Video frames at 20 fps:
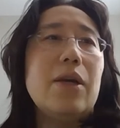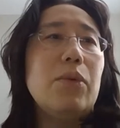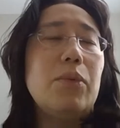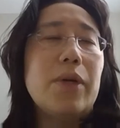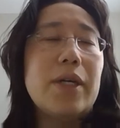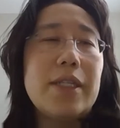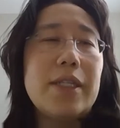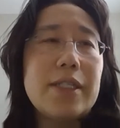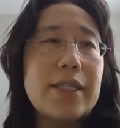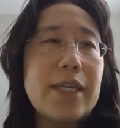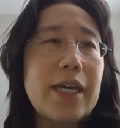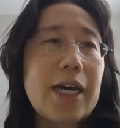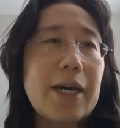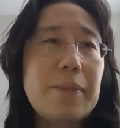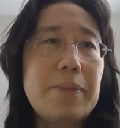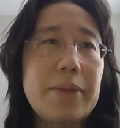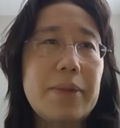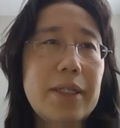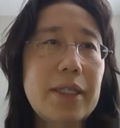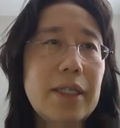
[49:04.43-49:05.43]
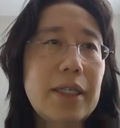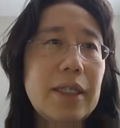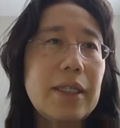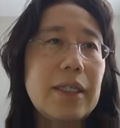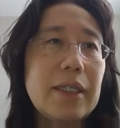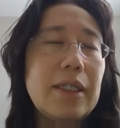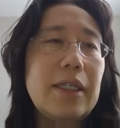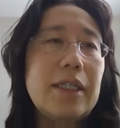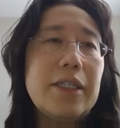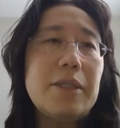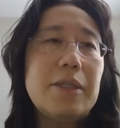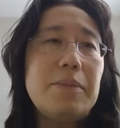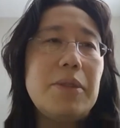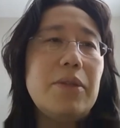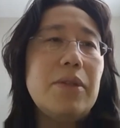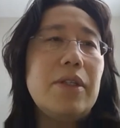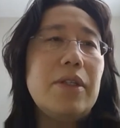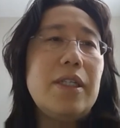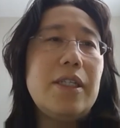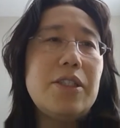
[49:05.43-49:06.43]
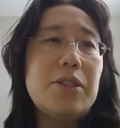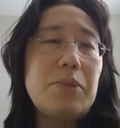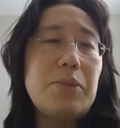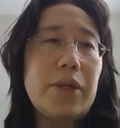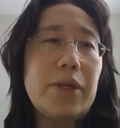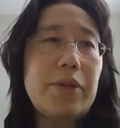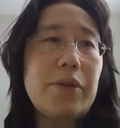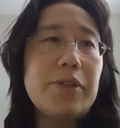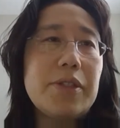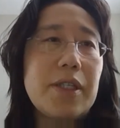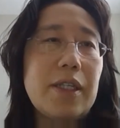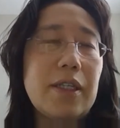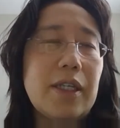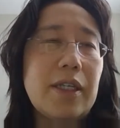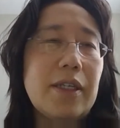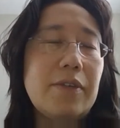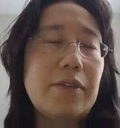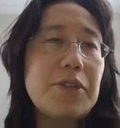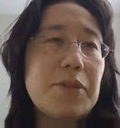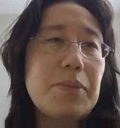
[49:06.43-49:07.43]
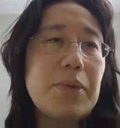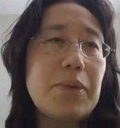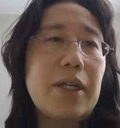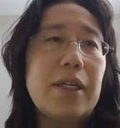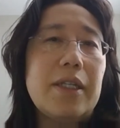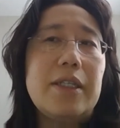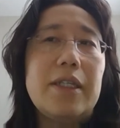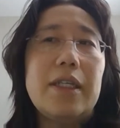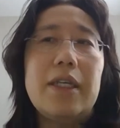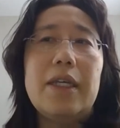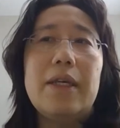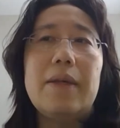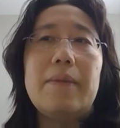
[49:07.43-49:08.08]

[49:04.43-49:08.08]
What is happening in communities where there's a lot of spread